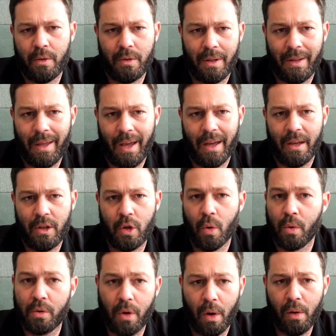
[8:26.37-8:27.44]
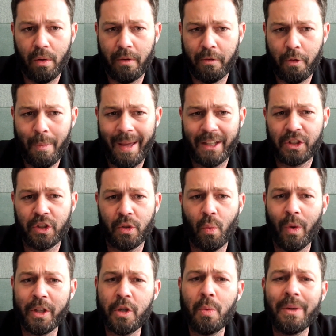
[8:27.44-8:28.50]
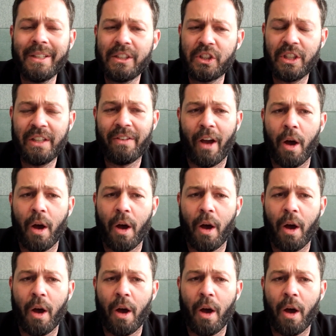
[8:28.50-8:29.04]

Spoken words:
here, your goal information, what you want to achieve,